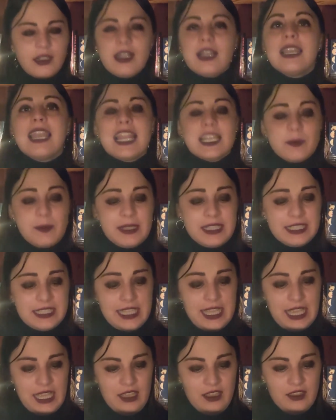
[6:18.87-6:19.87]
Let me
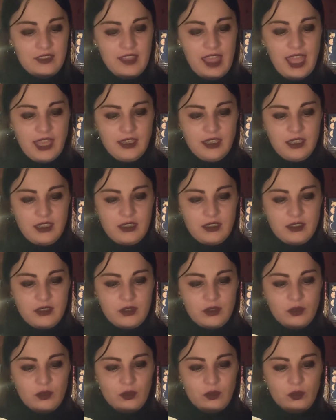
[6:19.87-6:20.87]
see, then,
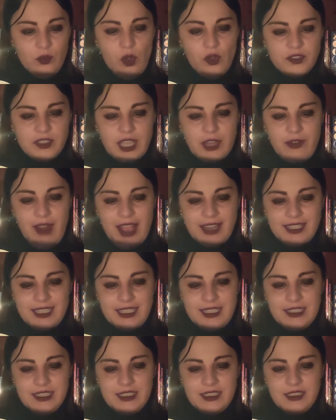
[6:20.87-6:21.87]
what thereat
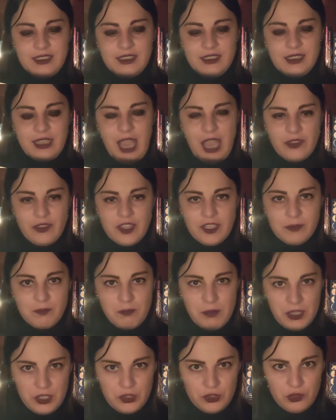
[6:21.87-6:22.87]
is, and this
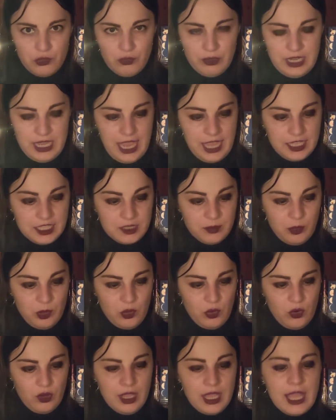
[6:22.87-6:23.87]
mystery
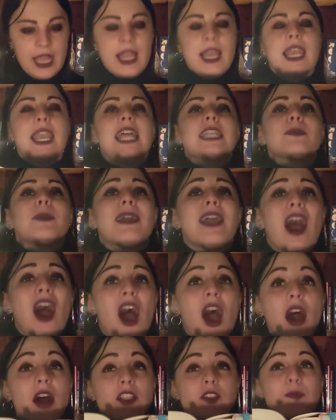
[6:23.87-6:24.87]
explore. Let my
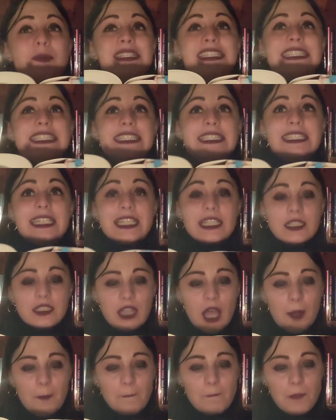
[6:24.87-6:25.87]
heart be still
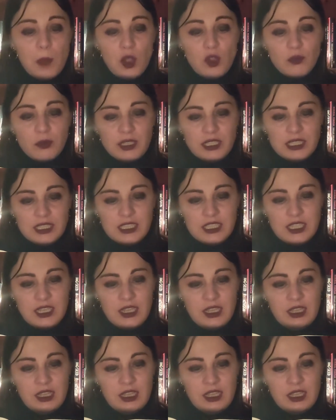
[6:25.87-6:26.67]
a moment."